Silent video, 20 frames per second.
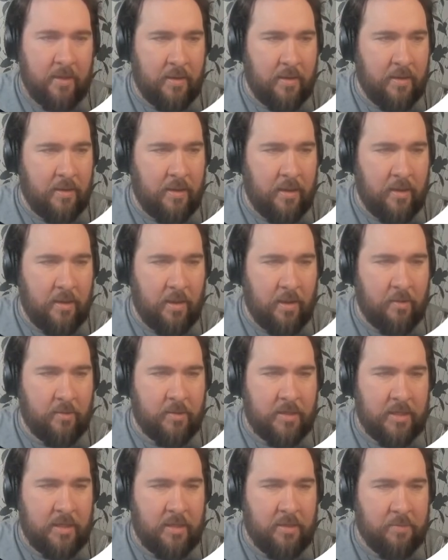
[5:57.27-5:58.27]
The whole
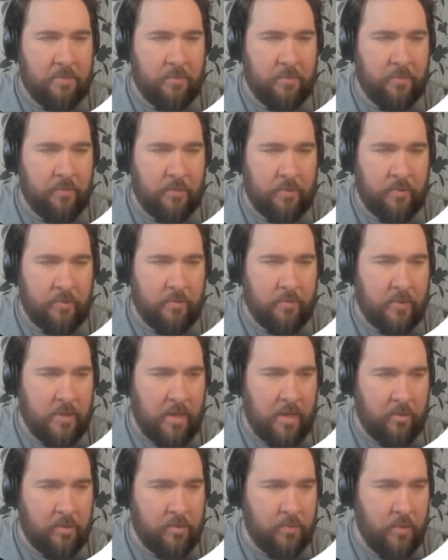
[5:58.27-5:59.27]
team that
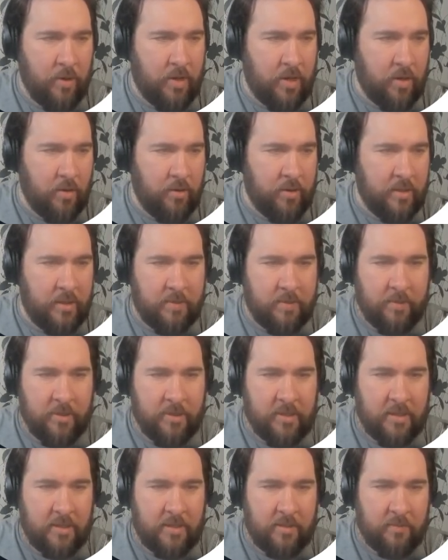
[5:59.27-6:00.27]
was working on this
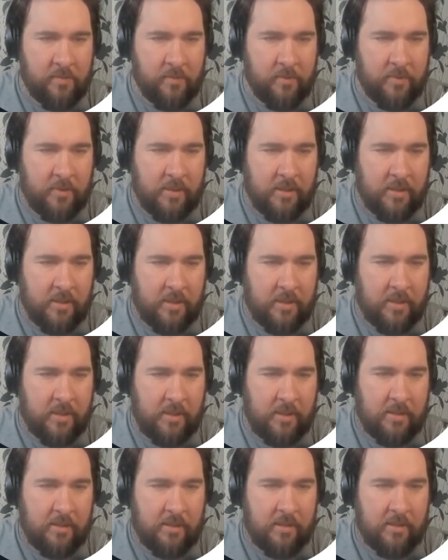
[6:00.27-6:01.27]
project will see
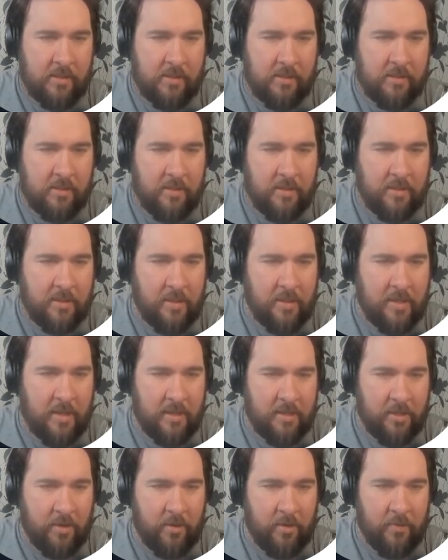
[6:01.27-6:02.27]
that that's
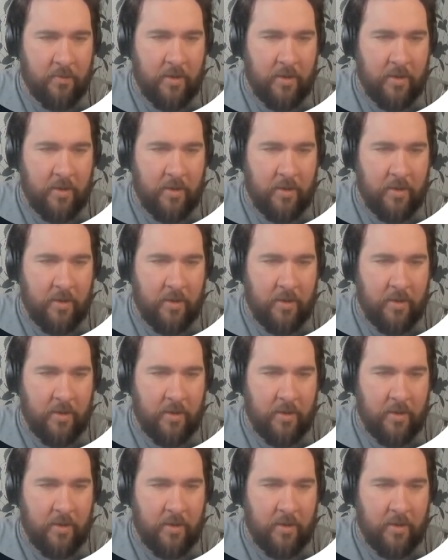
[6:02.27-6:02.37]
going well.